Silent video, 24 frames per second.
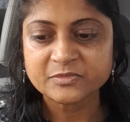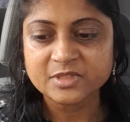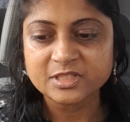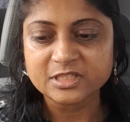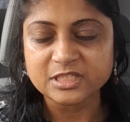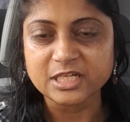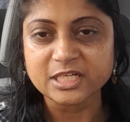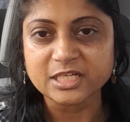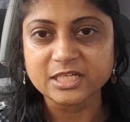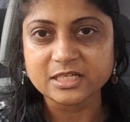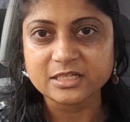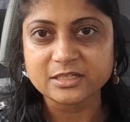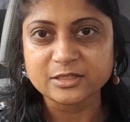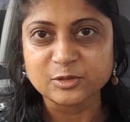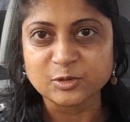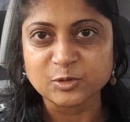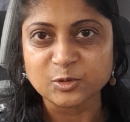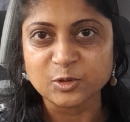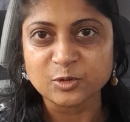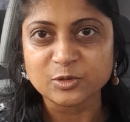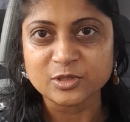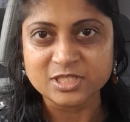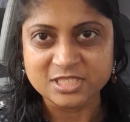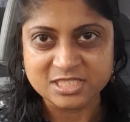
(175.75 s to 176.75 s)
like,
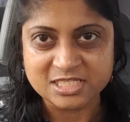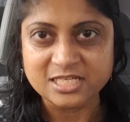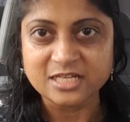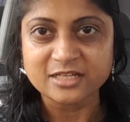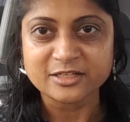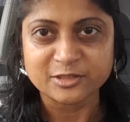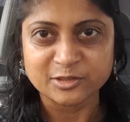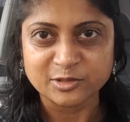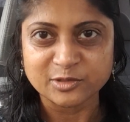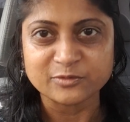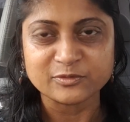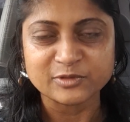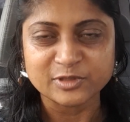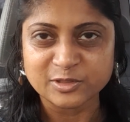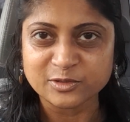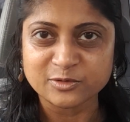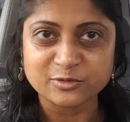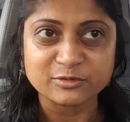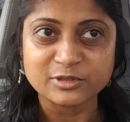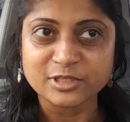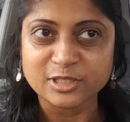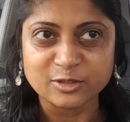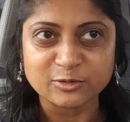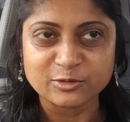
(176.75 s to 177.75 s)
consecutively
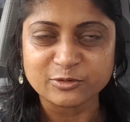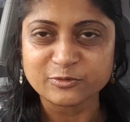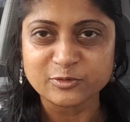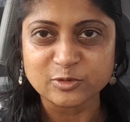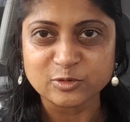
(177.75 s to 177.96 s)
3 out of